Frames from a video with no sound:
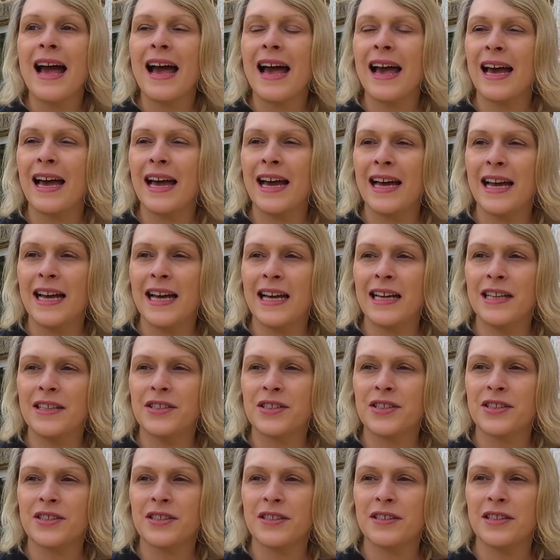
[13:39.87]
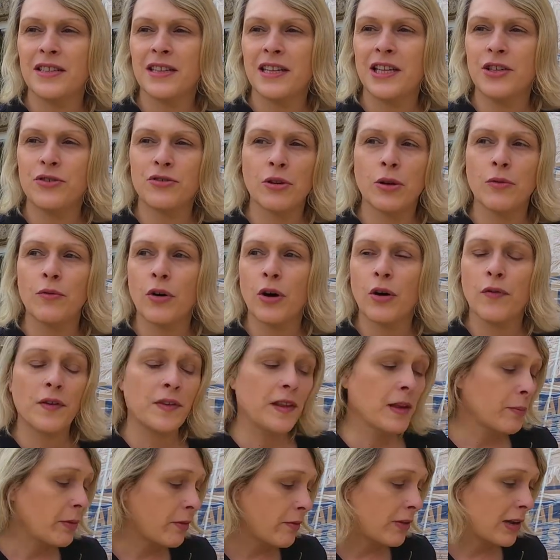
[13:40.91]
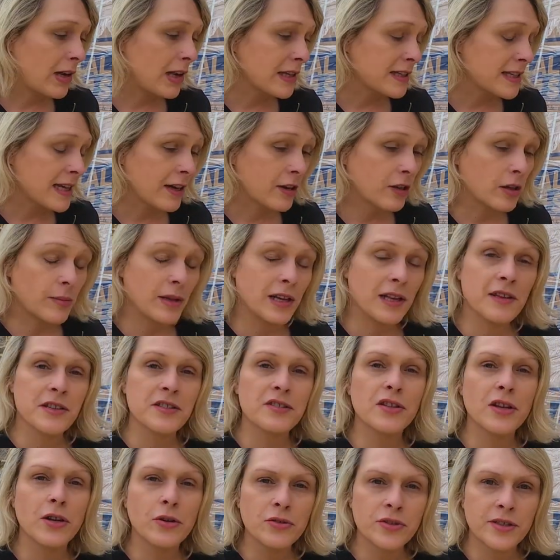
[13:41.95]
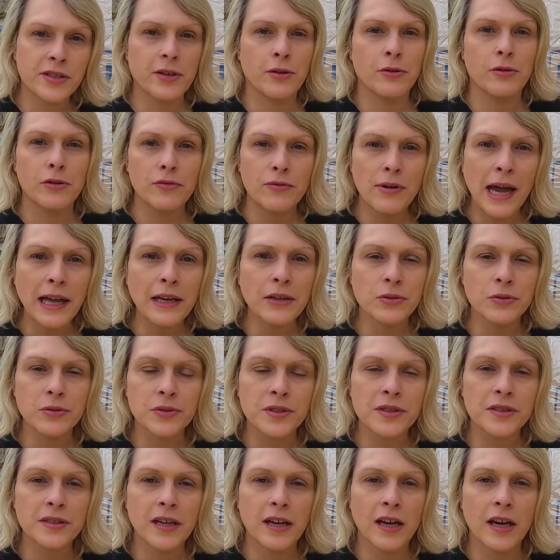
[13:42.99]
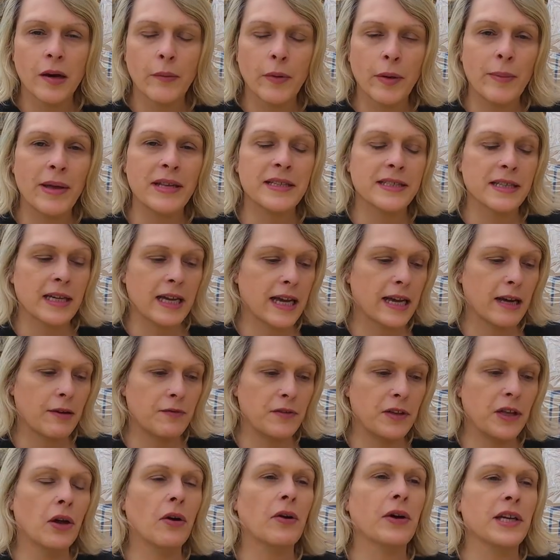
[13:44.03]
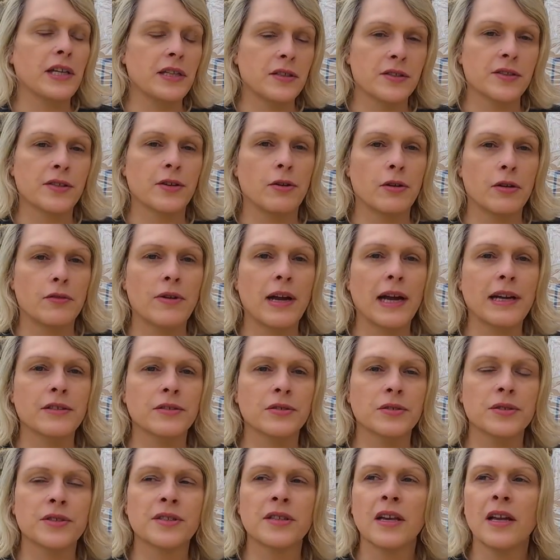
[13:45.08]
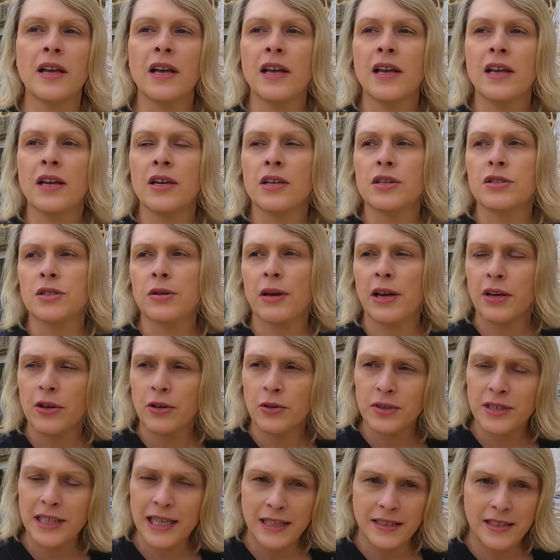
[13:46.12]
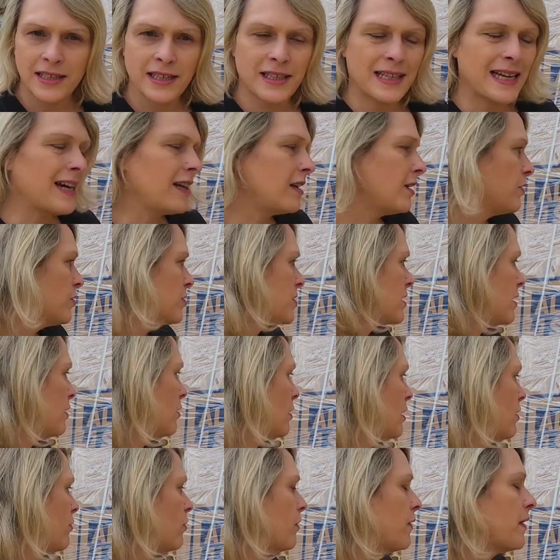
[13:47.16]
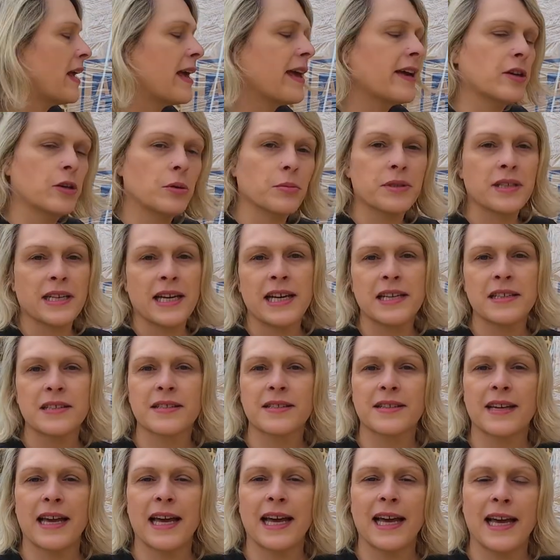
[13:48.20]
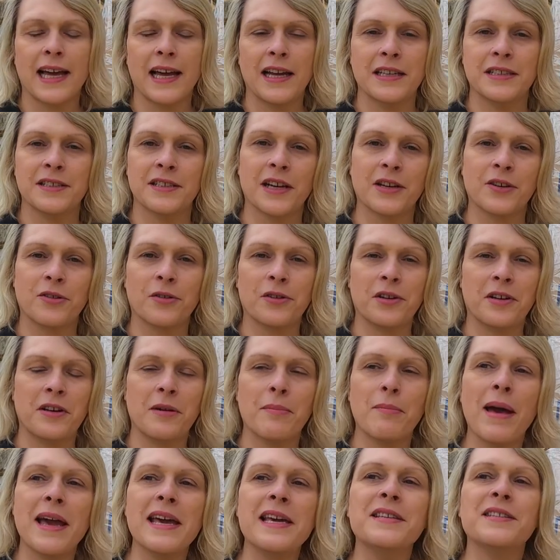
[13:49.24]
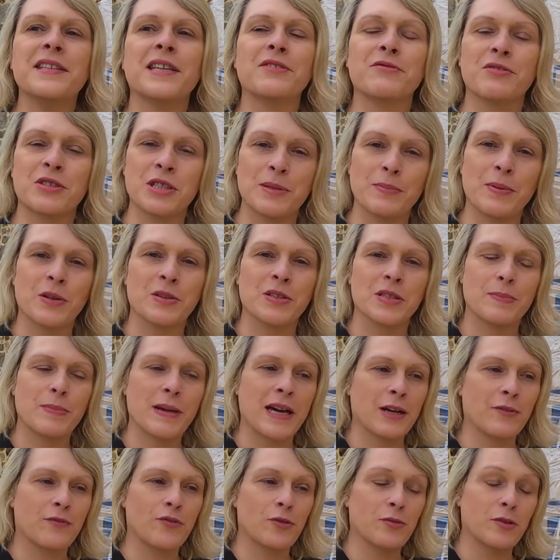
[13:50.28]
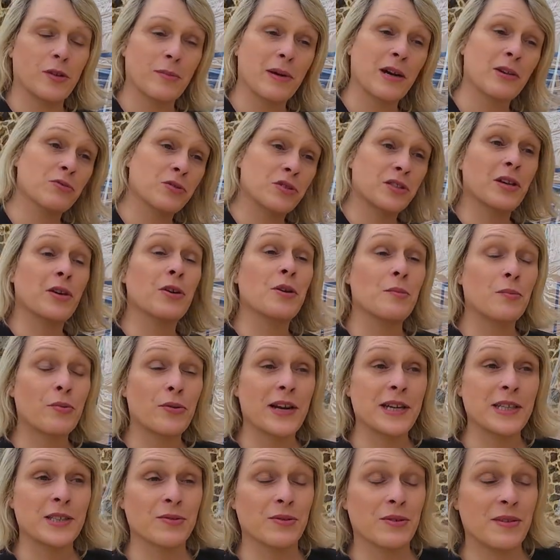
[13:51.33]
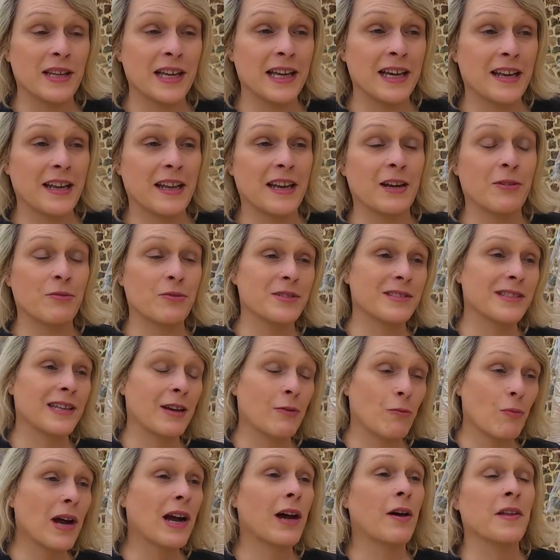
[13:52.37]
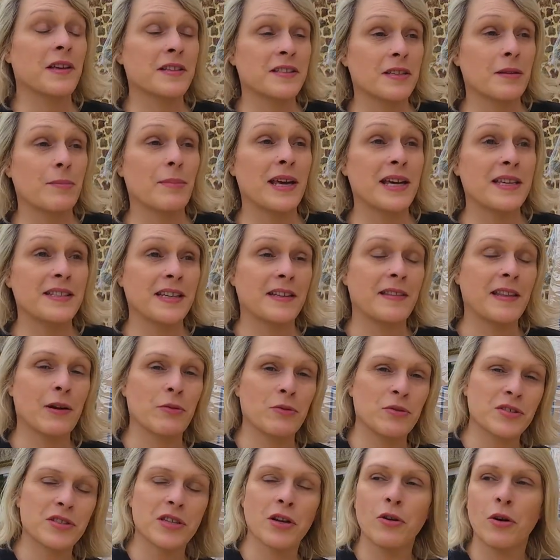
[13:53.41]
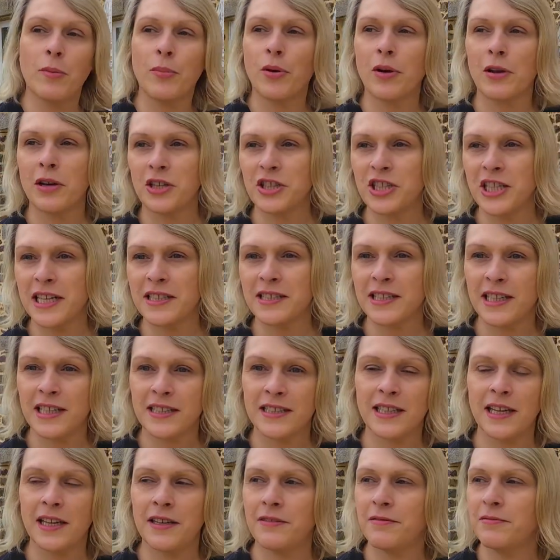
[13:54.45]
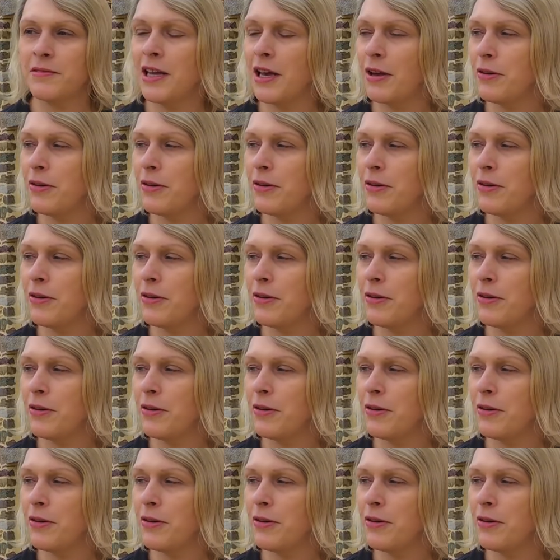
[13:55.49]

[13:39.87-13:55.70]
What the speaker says: And he drove off, and then we realized, hang on a minute, there's no solar rails. We're meant to have 9 solar rails. So I contacted Allo Solar on their help desk and I got an amazing response back from them. I was so impressed with it. And I was like, wow, that's amazing. They were so apologetic, said,